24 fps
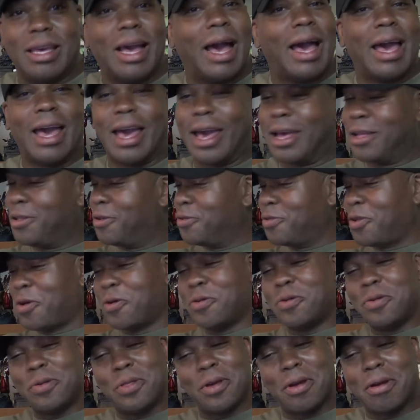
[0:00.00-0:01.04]
I, I don't know
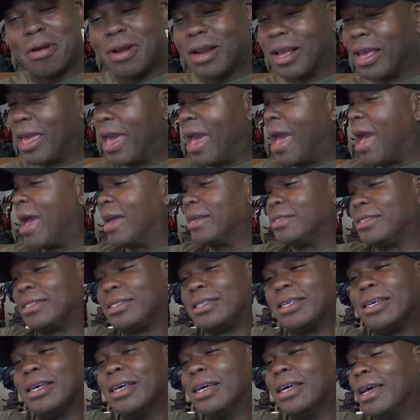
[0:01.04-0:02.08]
who they're going to cast.